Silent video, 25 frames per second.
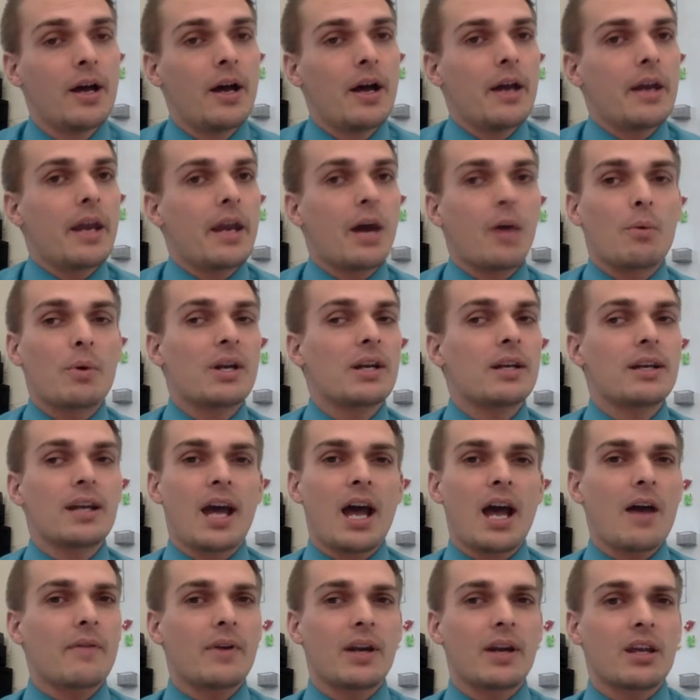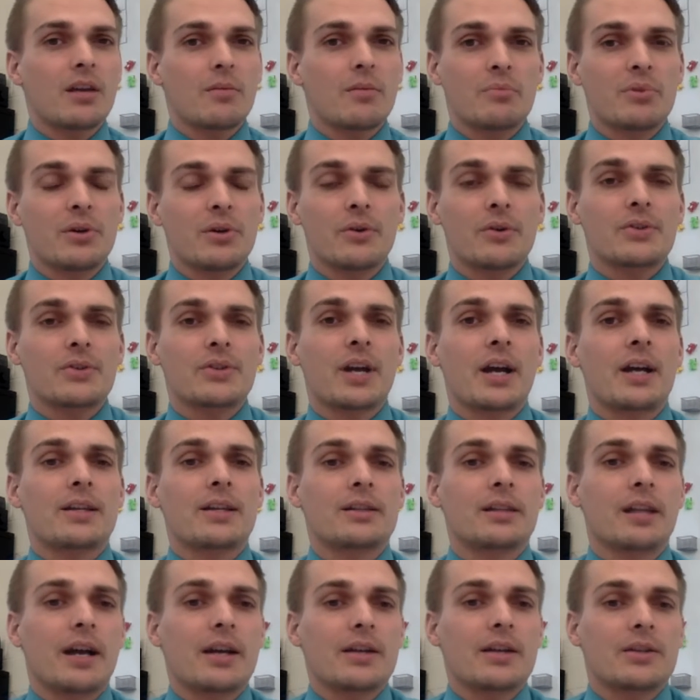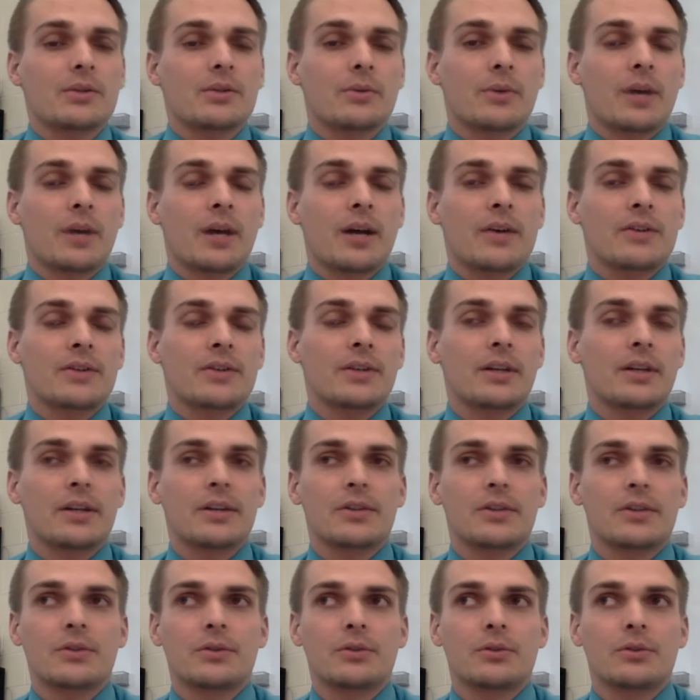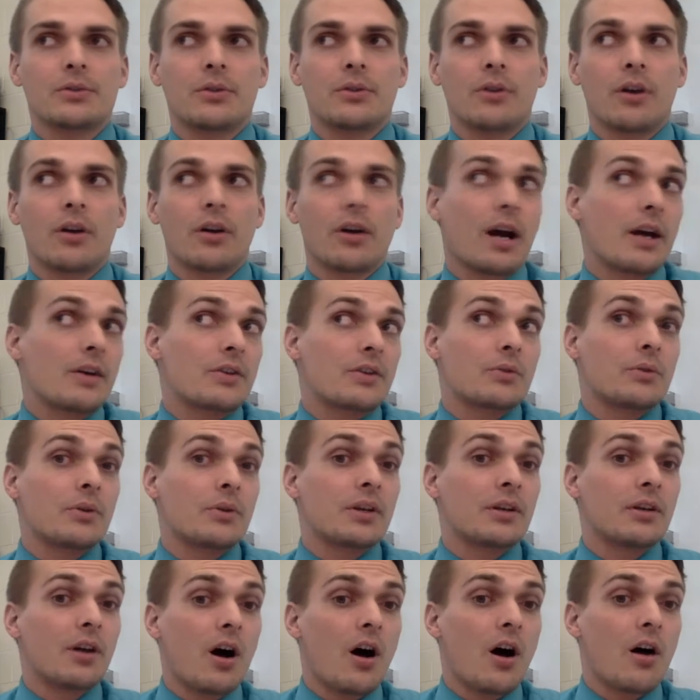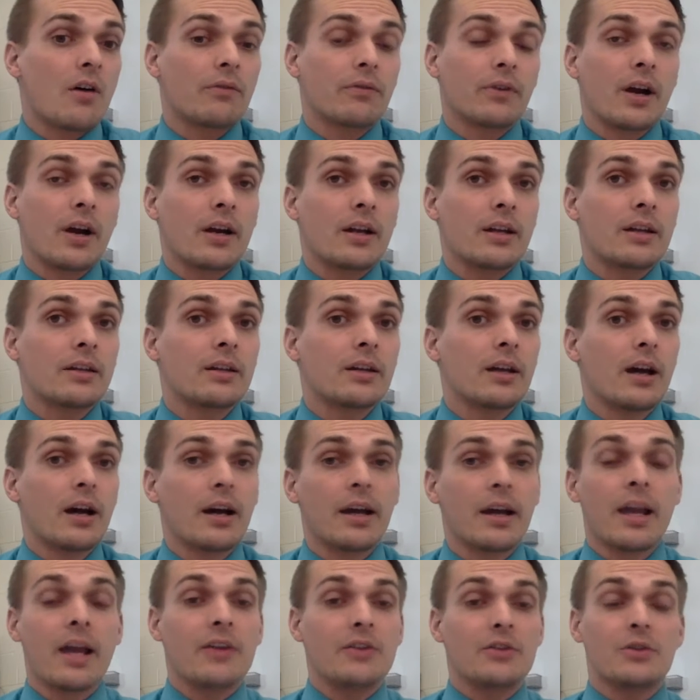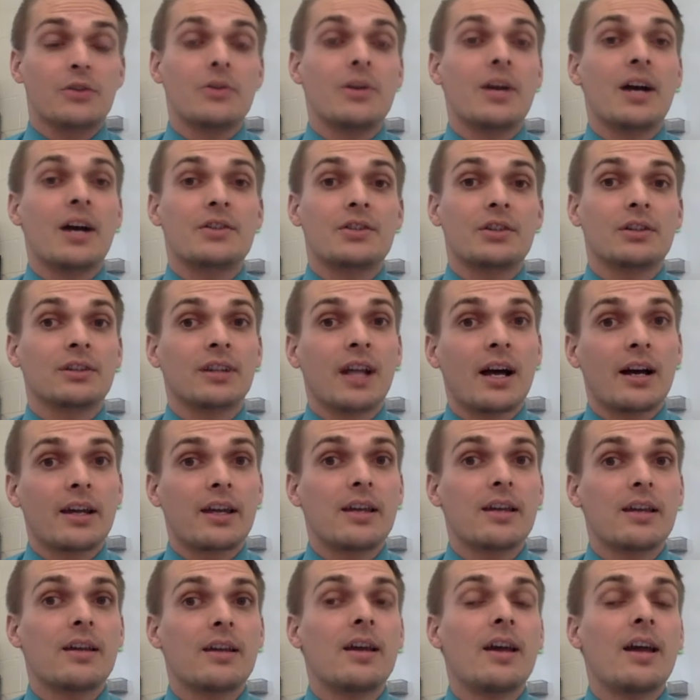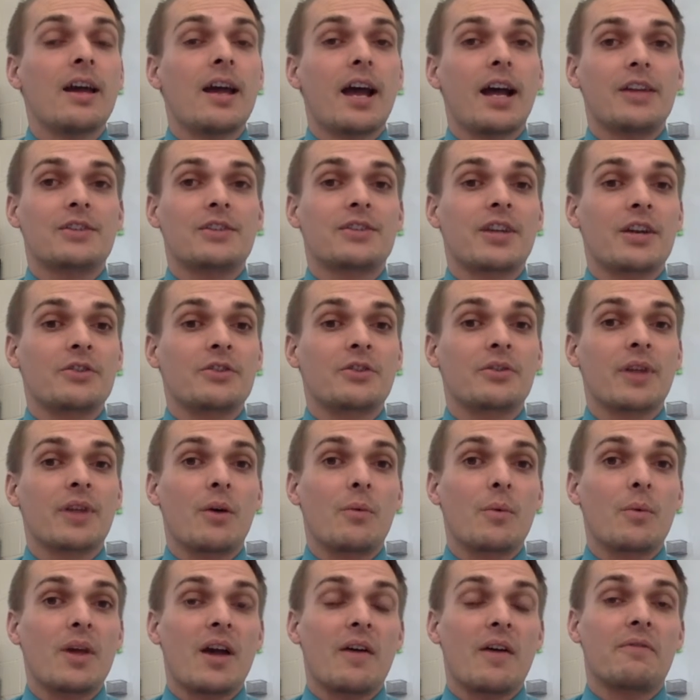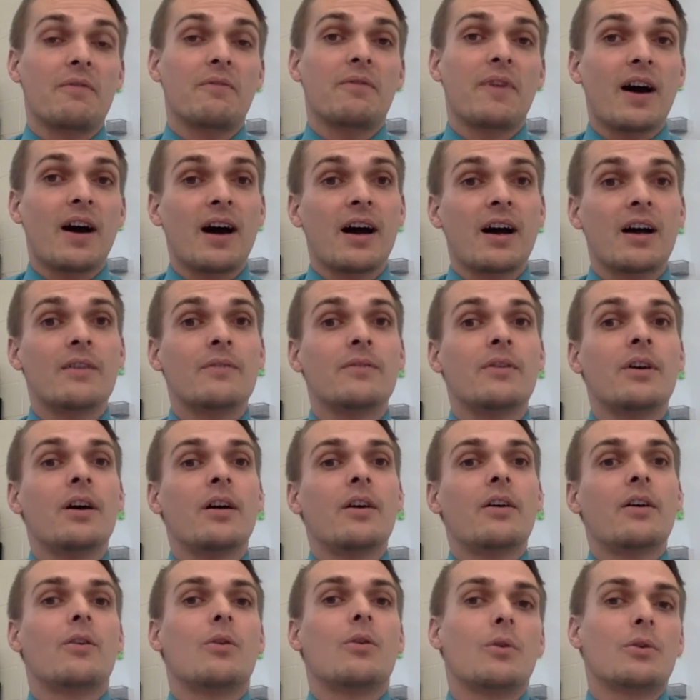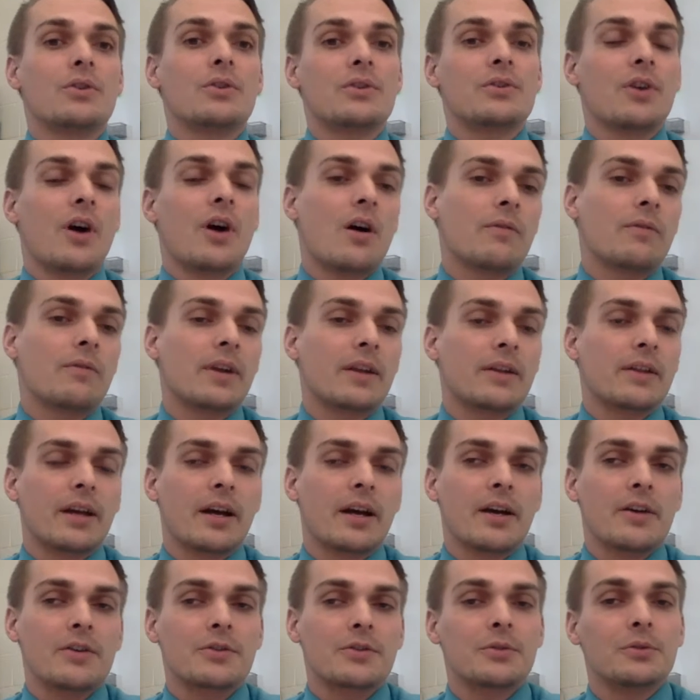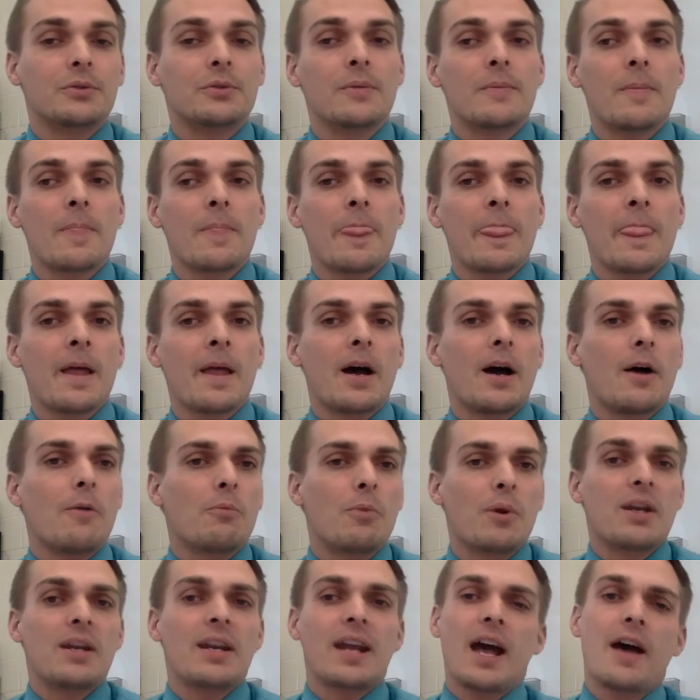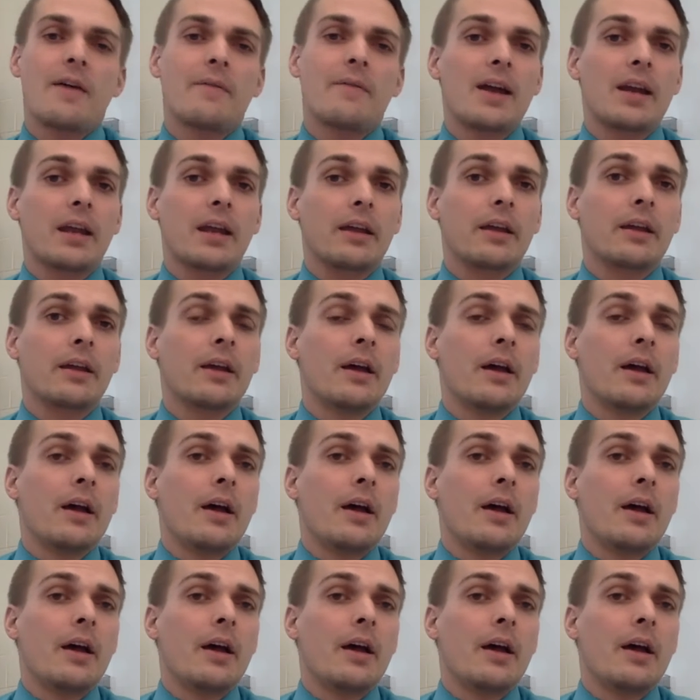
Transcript: Now, we didn't have any computer science classes when I was in high school. Our high school didn't offer any. Again, so you guys are lucky at Central that we have 5 courses offered at the high school. We didn't have any.